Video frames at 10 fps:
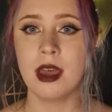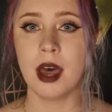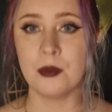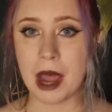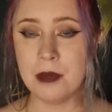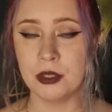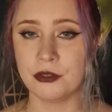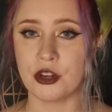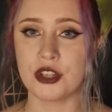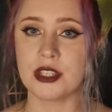a Bible
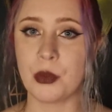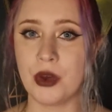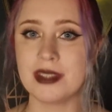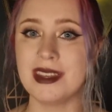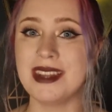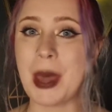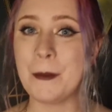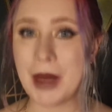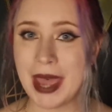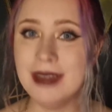verse that was in the
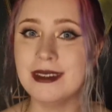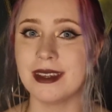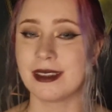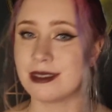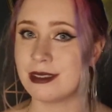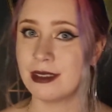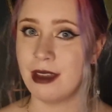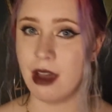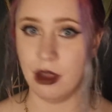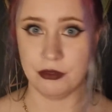appendix
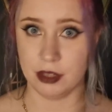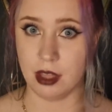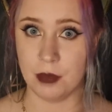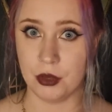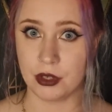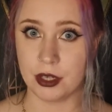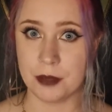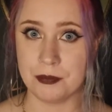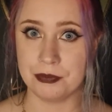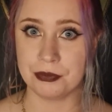of the law book.
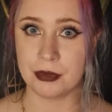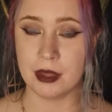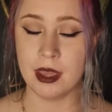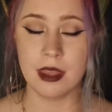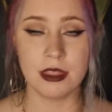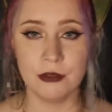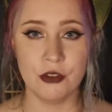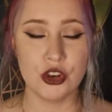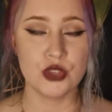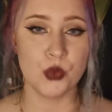The
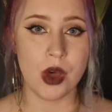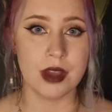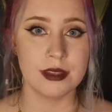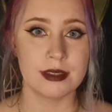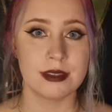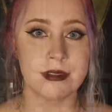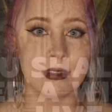verse was